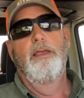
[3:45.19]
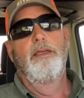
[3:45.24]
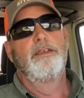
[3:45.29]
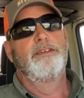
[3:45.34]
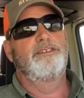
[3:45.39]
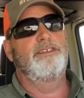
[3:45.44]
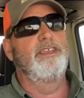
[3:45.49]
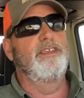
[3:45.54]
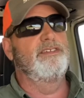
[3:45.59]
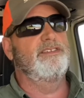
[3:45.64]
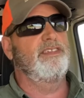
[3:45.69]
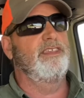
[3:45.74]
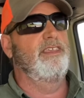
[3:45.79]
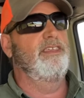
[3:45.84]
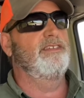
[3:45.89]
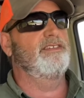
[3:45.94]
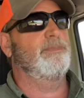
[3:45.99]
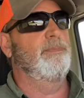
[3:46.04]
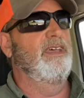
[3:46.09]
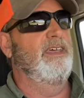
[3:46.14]
She
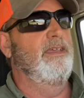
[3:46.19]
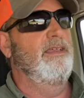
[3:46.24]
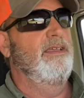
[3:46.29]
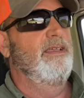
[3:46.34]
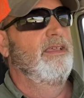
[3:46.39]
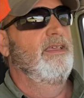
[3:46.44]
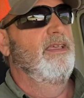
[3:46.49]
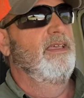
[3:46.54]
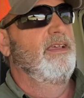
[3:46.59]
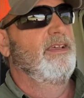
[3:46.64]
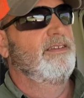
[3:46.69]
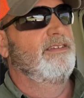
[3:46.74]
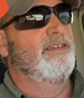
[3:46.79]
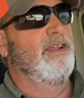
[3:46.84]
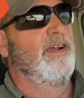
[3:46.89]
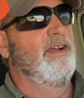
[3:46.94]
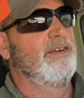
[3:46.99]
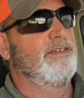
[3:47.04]
sees me, turns